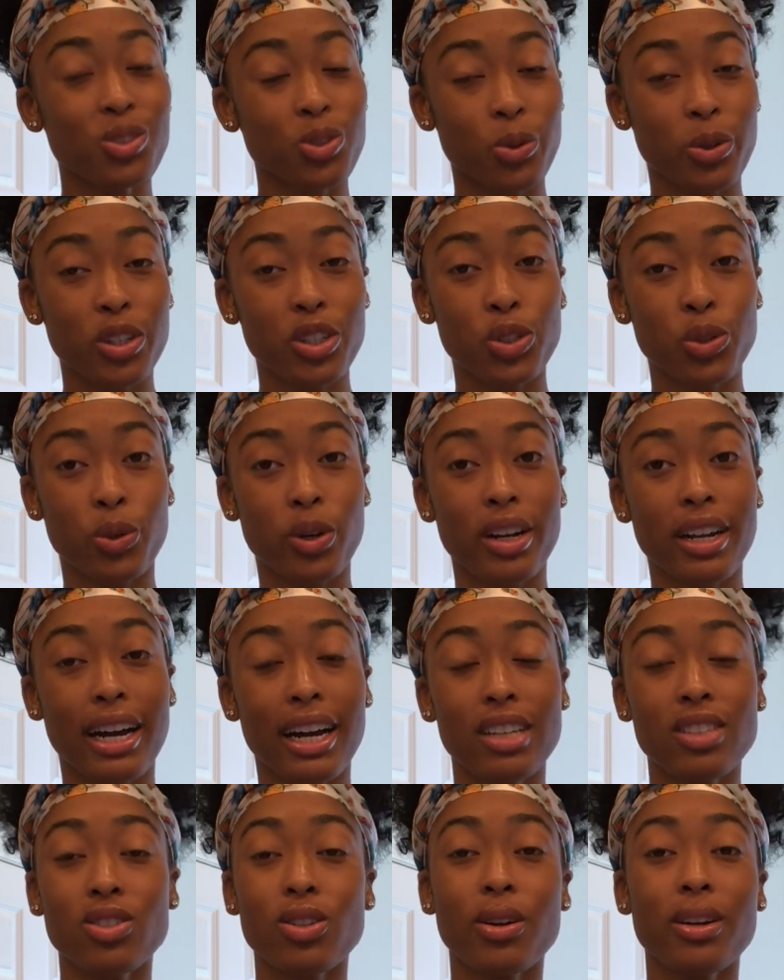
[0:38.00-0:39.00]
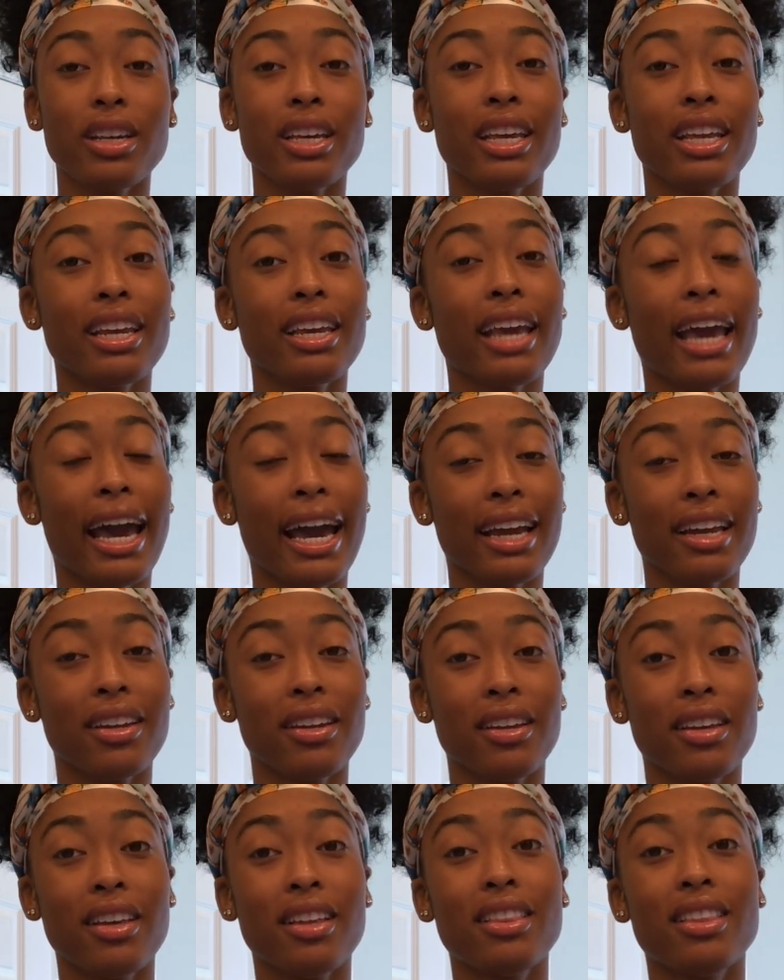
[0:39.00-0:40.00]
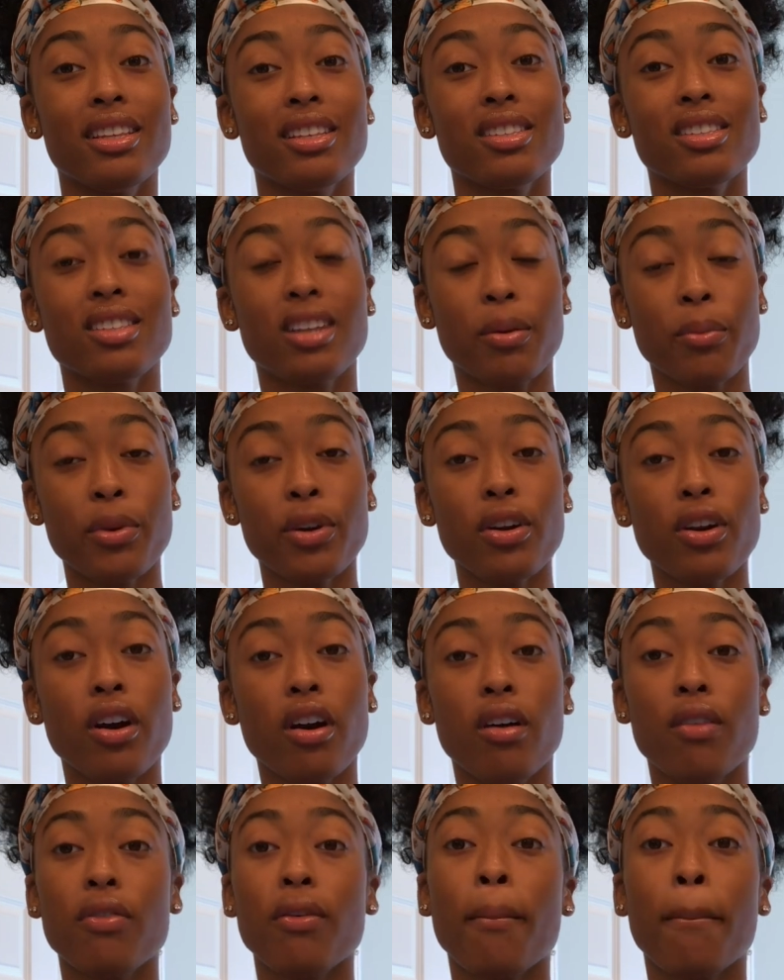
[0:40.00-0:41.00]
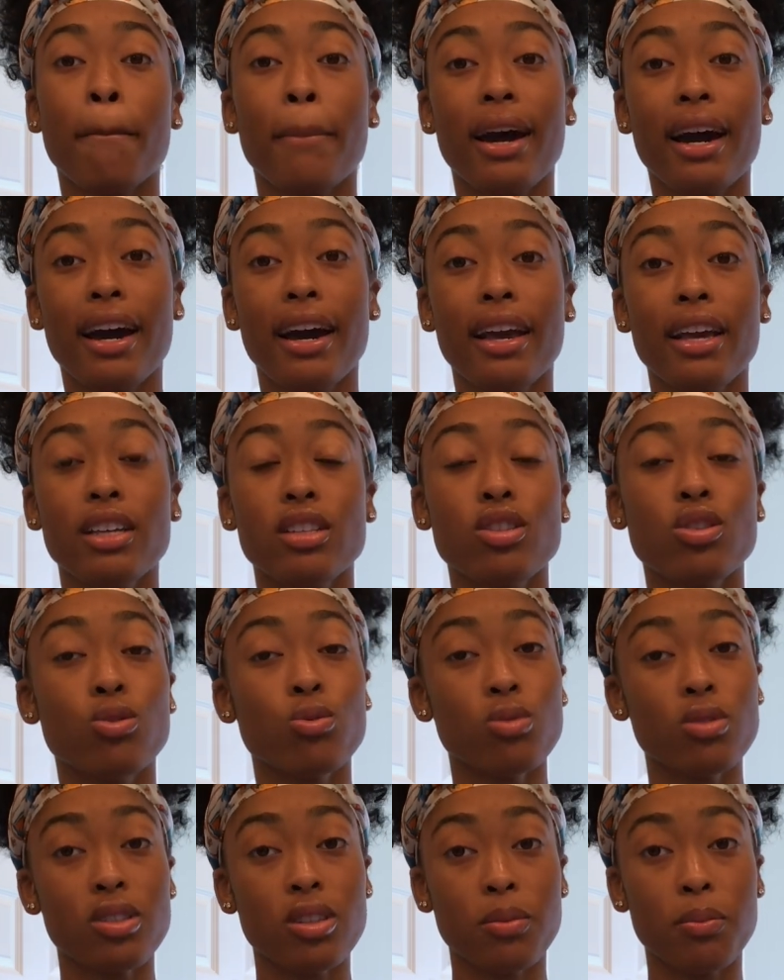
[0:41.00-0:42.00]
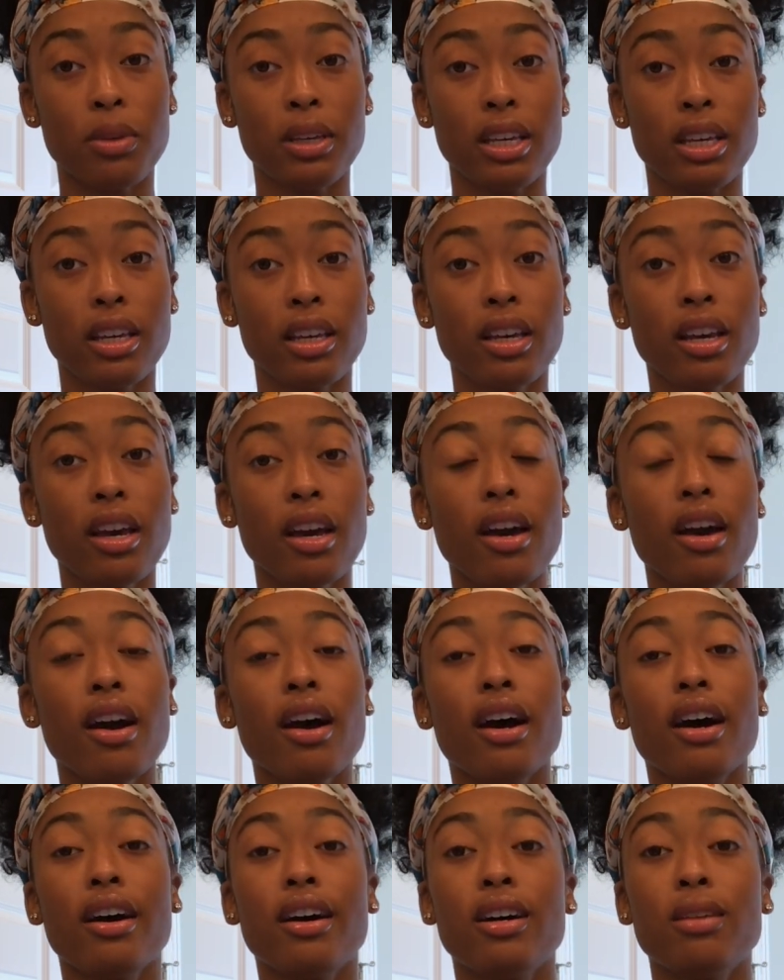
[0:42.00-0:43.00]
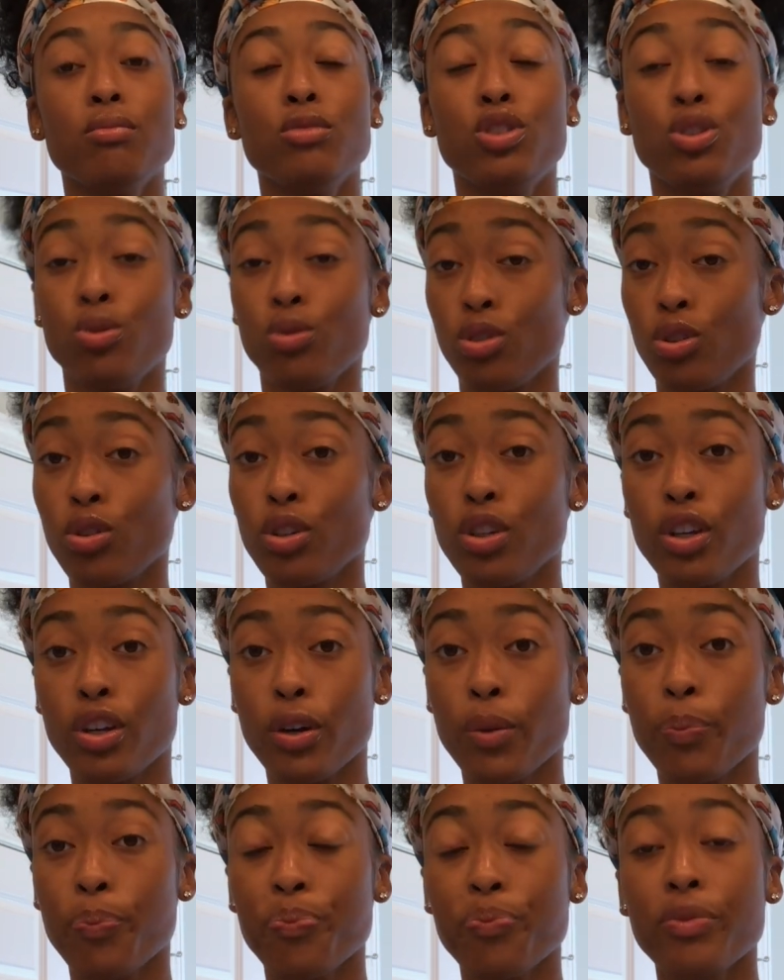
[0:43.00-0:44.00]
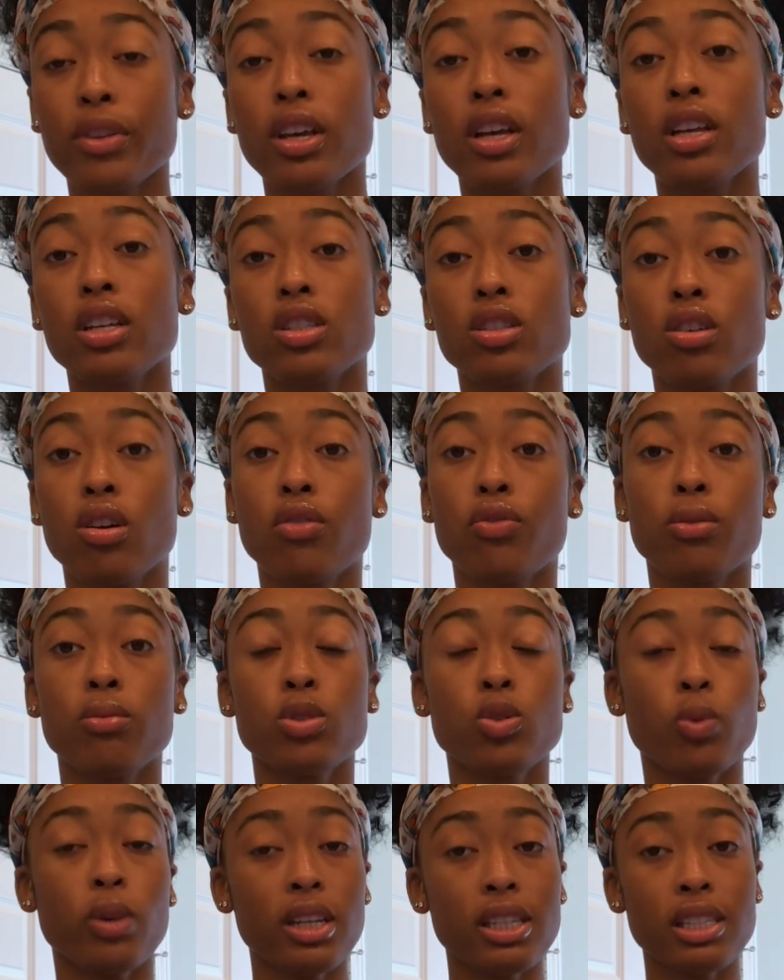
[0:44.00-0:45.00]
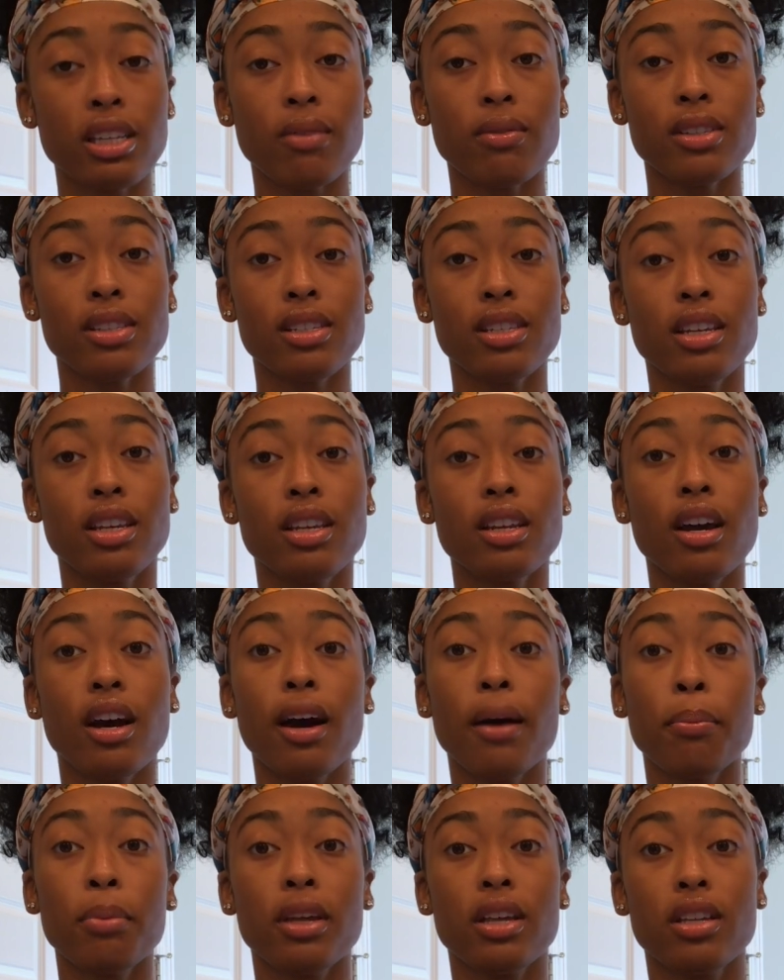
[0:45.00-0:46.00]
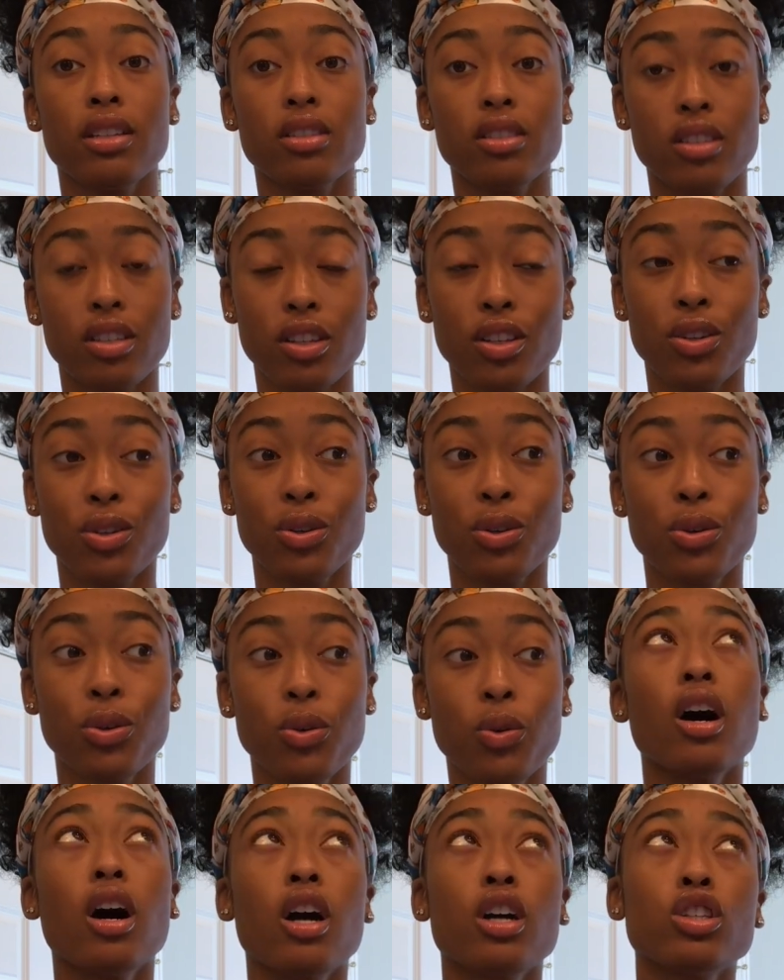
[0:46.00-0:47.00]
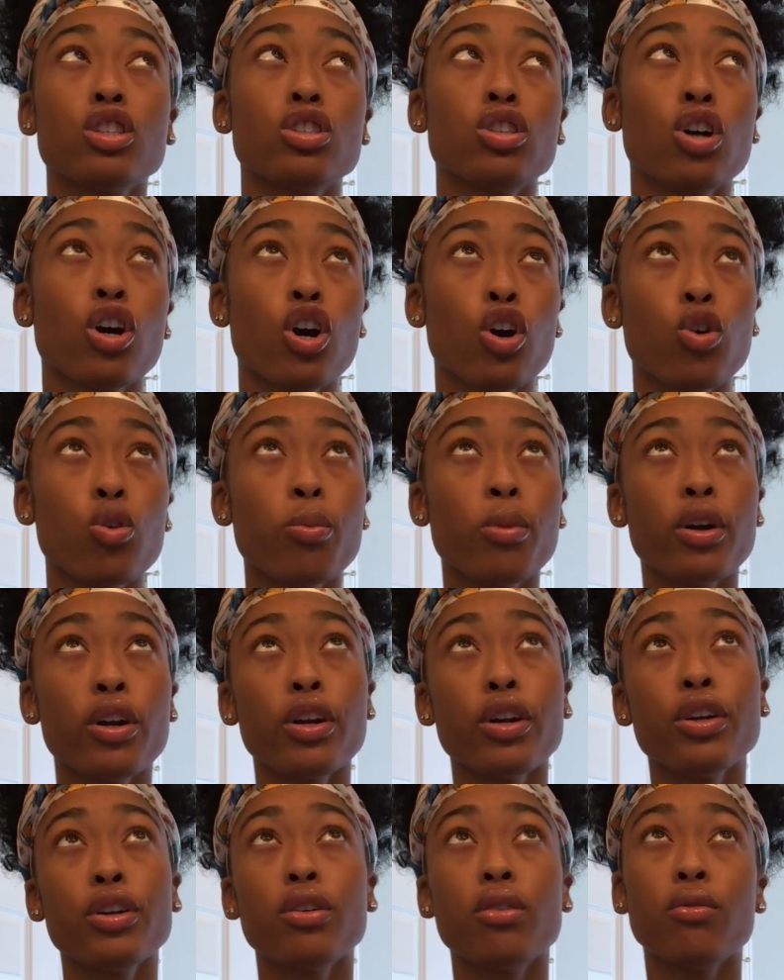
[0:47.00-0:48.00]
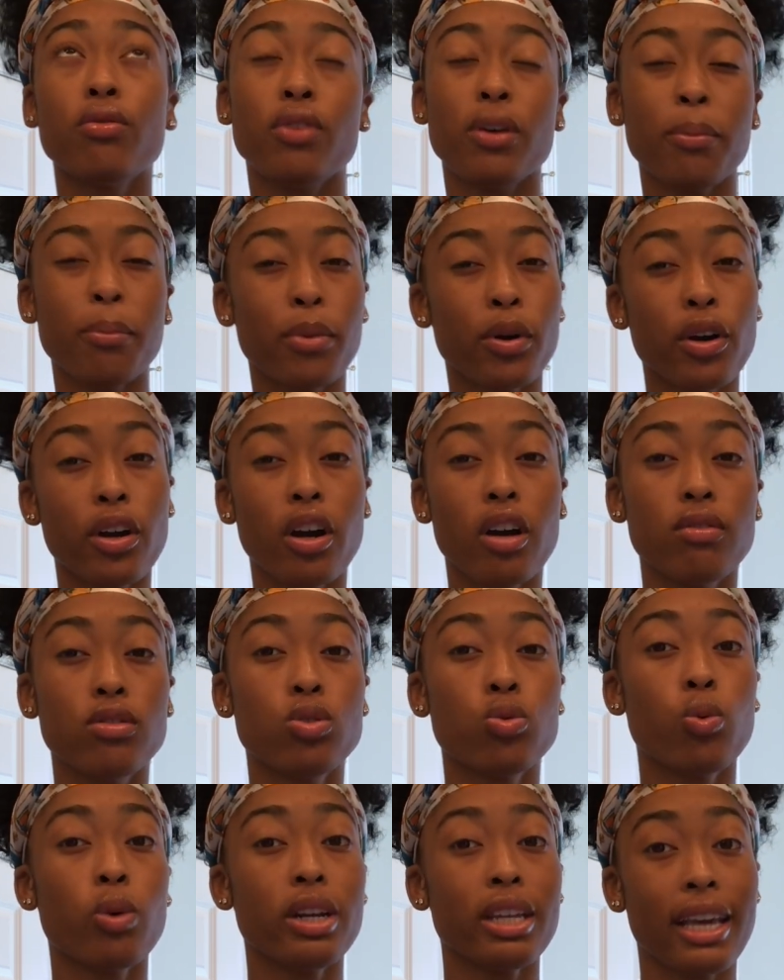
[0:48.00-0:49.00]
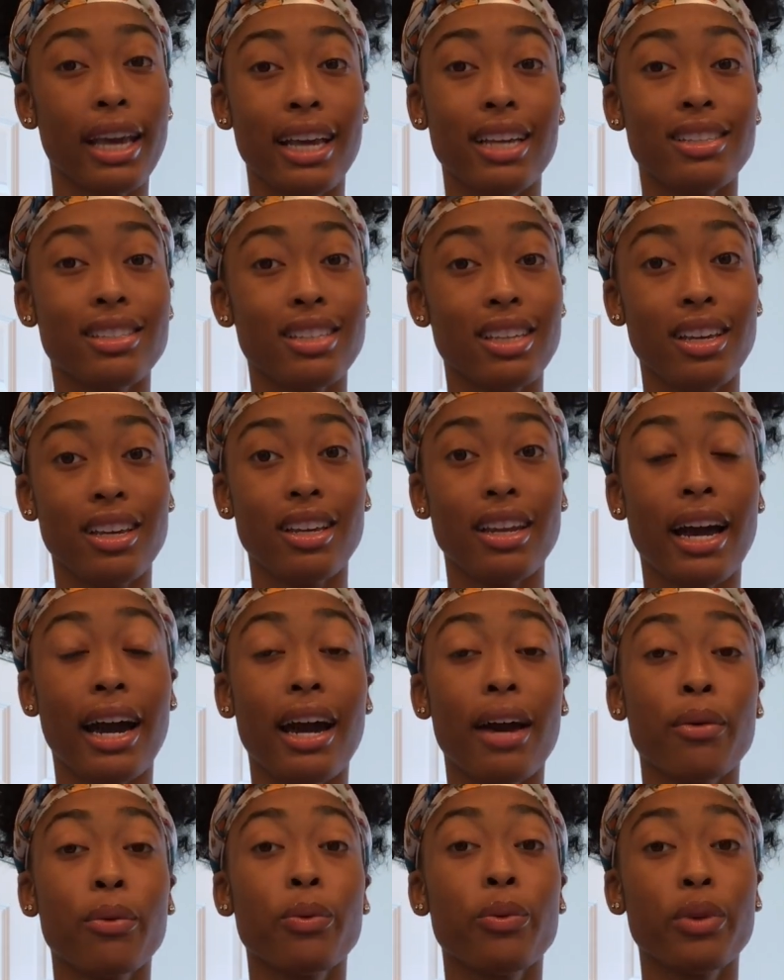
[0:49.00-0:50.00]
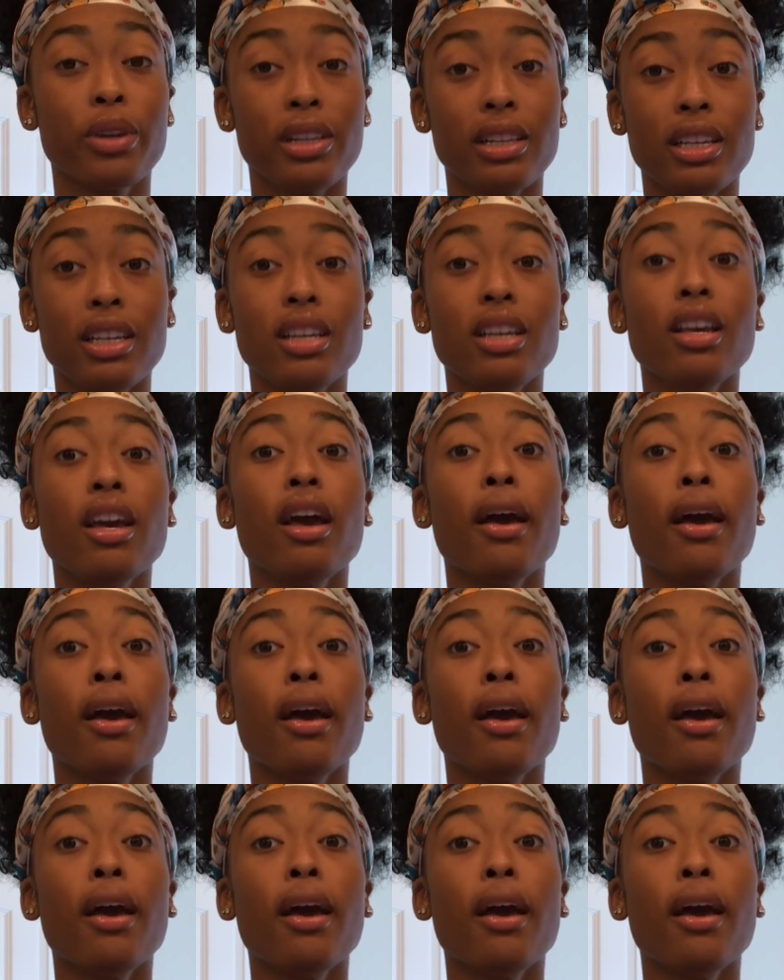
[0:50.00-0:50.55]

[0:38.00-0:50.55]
story short, I started getting acne the summer of my soon-to-be junior year. So from 2017 up until October, November of 2018, I really